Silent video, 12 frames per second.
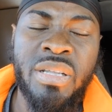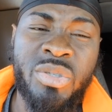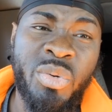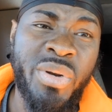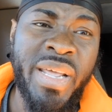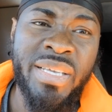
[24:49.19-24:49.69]

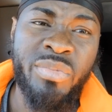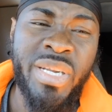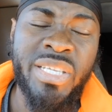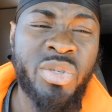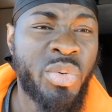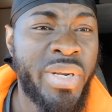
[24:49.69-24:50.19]
two days
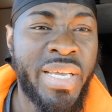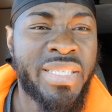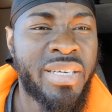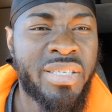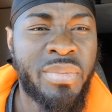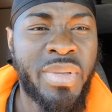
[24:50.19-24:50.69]
within two days
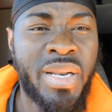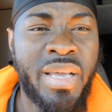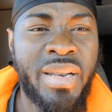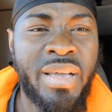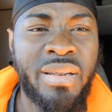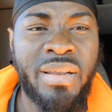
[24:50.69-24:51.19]
or something
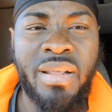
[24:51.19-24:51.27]
like that.